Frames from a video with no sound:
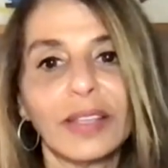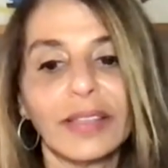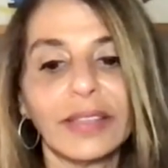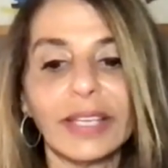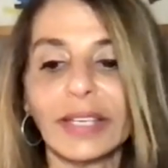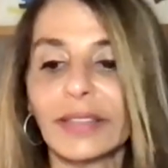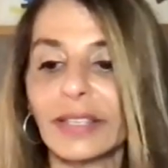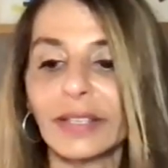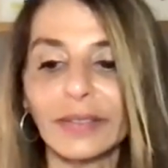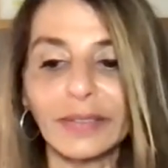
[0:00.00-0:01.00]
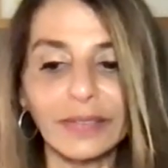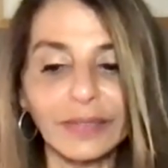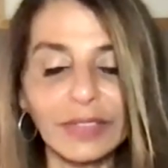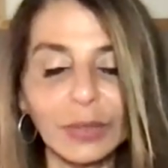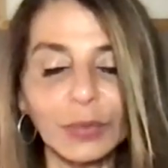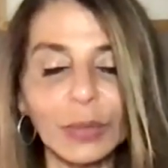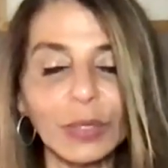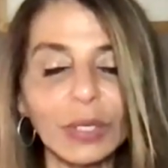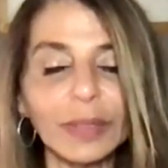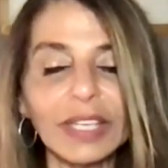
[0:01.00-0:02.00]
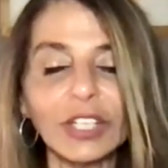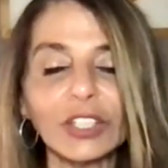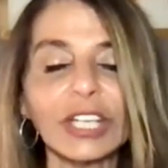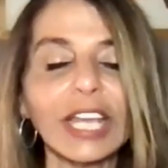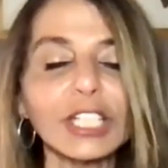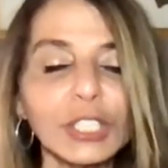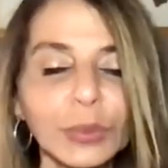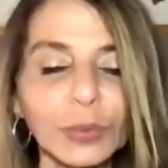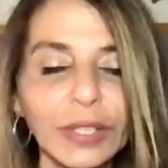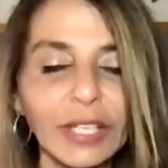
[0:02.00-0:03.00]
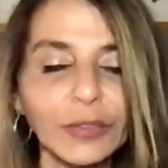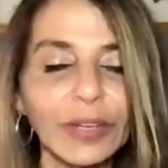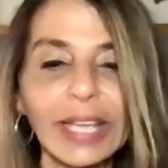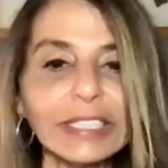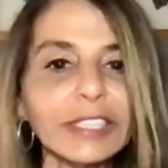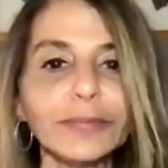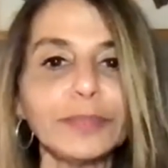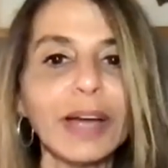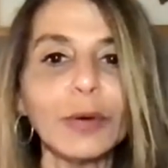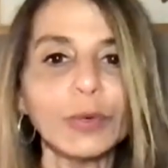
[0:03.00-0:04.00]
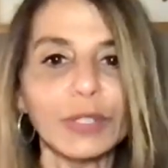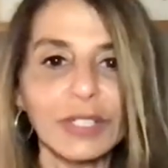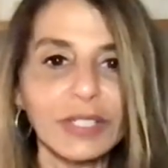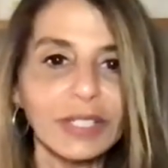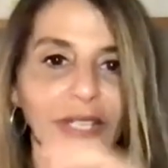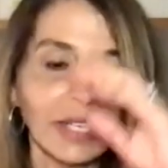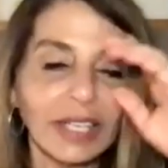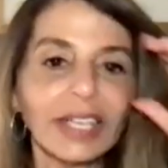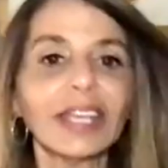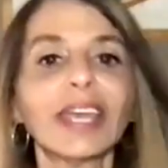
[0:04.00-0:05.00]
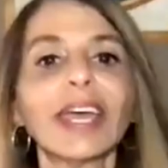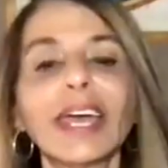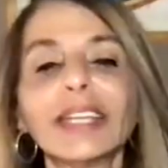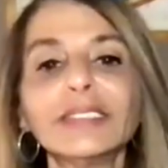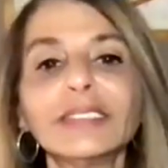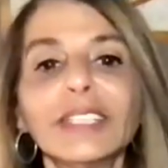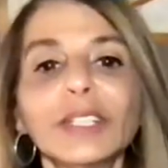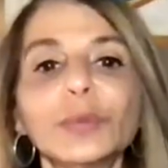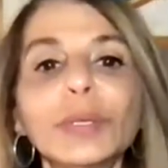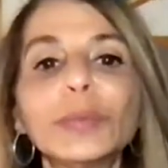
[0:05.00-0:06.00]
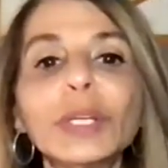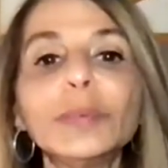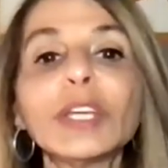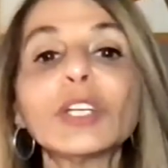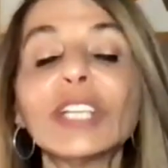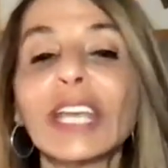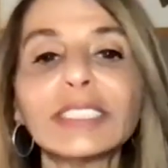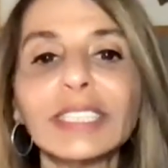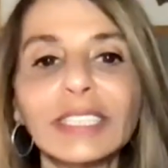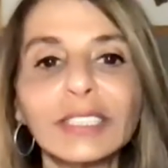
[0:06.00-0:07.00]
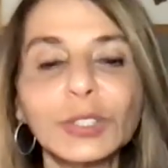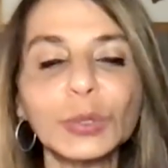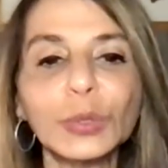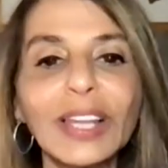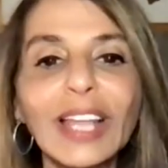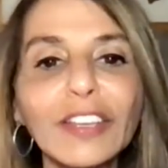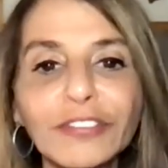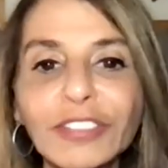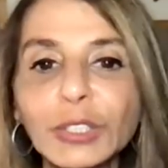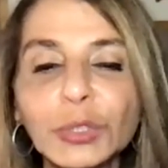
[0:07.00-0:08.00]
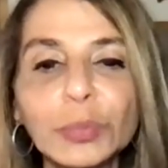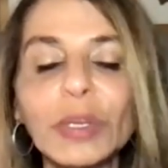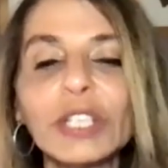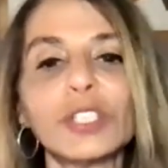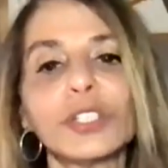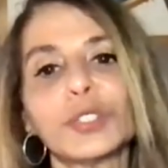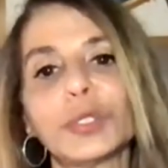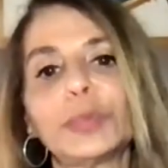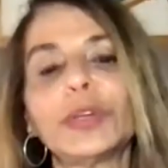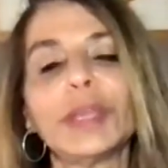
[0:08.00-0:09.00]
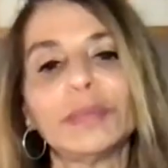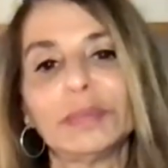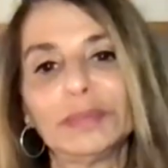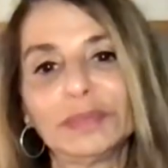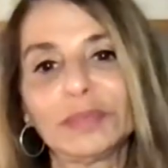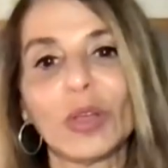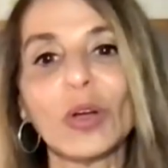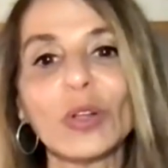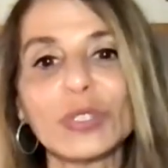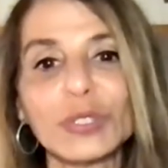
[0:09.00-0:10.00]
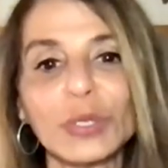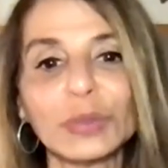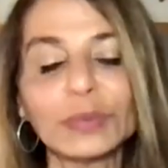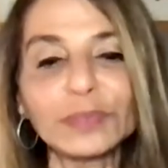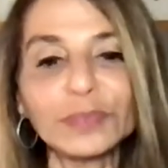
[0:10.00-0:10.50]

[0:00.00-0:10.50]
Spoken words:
We will be in connection with the creative powers, and we will be connected to life and to pleasure supreme also.